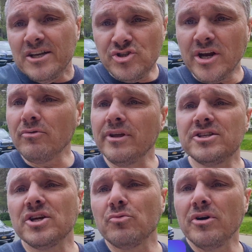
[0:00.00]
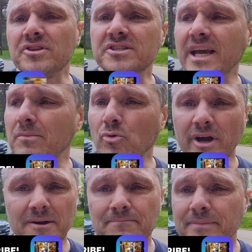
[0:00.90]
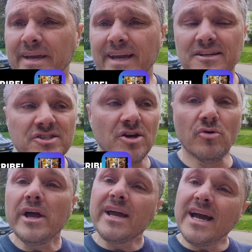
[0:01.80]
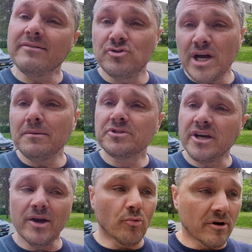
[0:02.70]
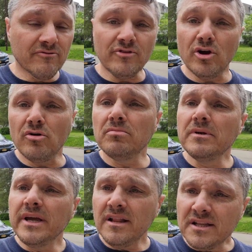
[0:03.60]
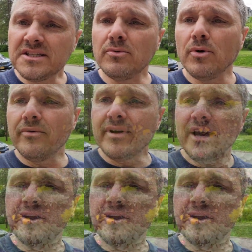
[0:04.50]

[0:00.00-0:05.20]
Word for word: generally it's gonna run the same way. And so kind of job site workflow. Let's see what we've got